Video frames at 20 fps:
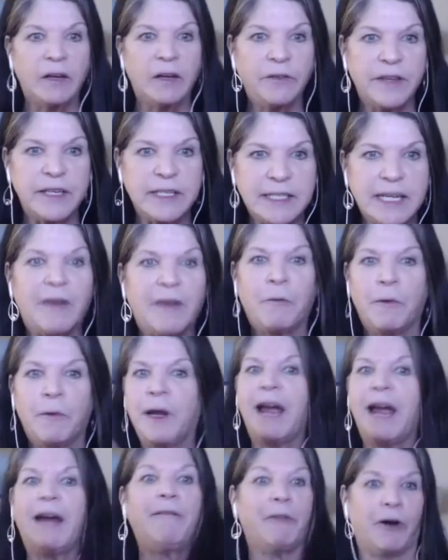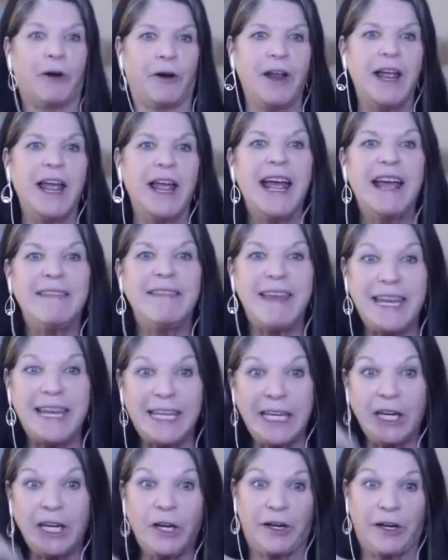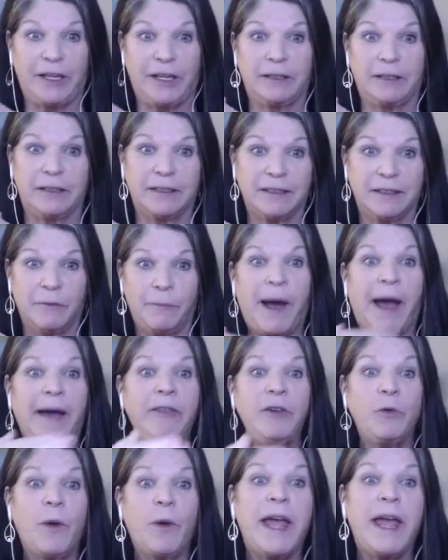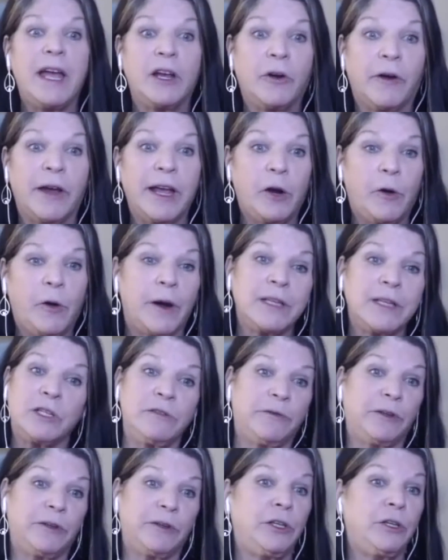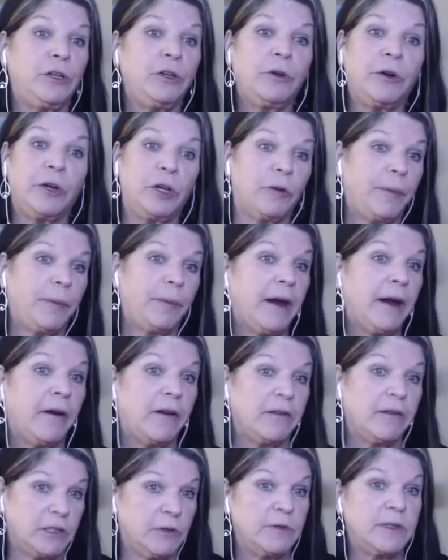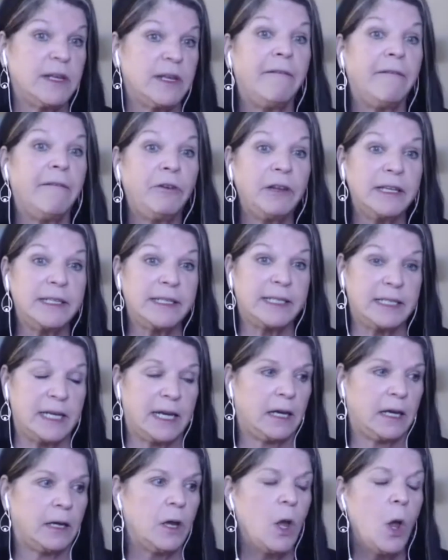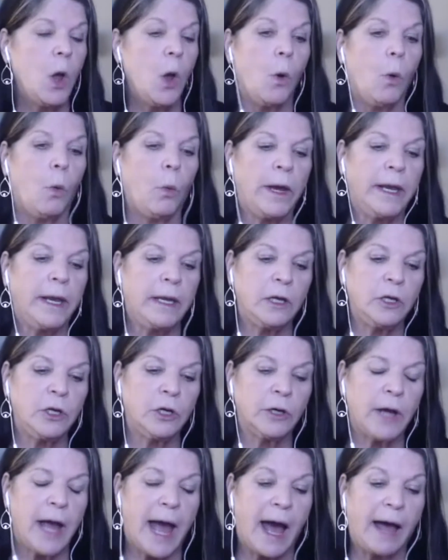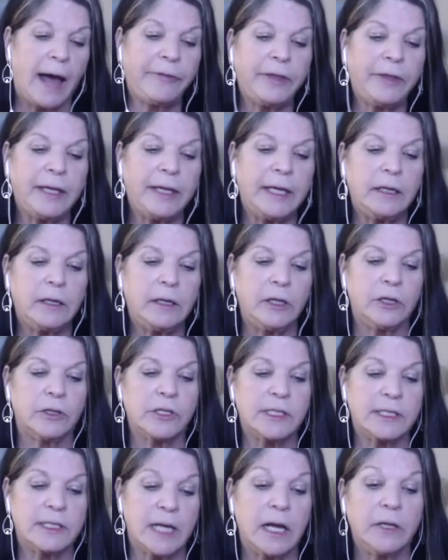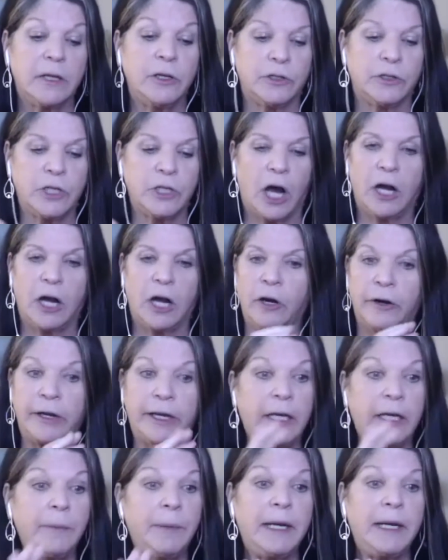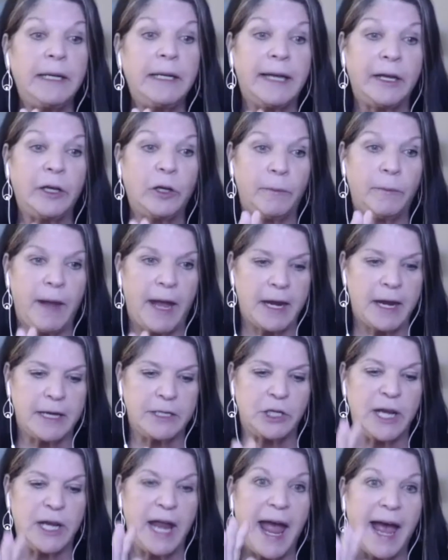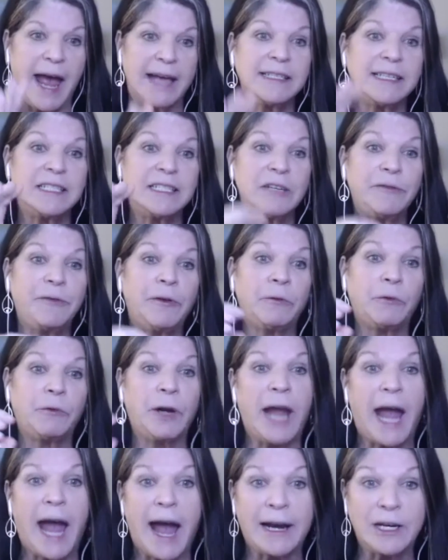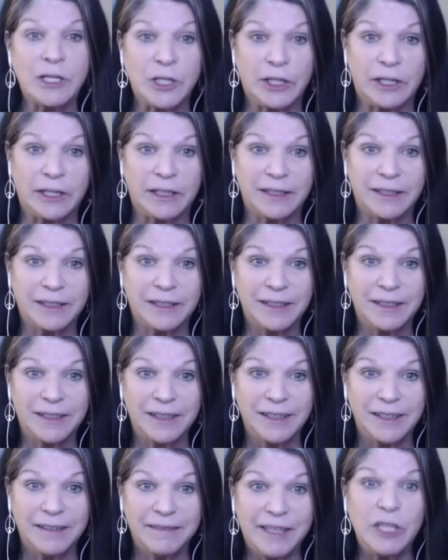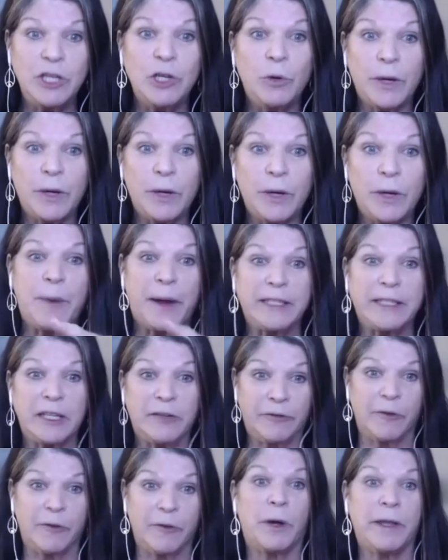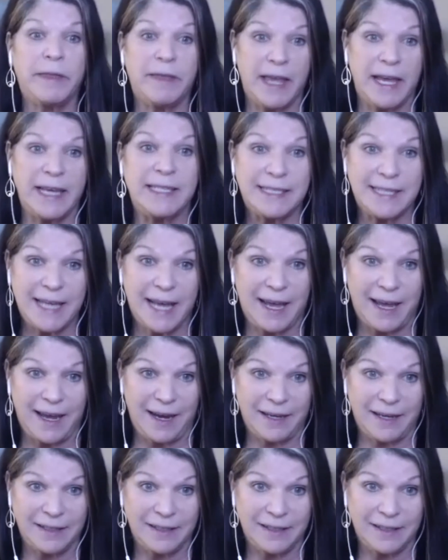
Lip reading: this stuff? Whatever. They hear it. By the way, a great question for you or your parents, who's ever listening, when your athlete, your son, your daughter, or anybody that you're managing has a different reaction than you expected from what they say,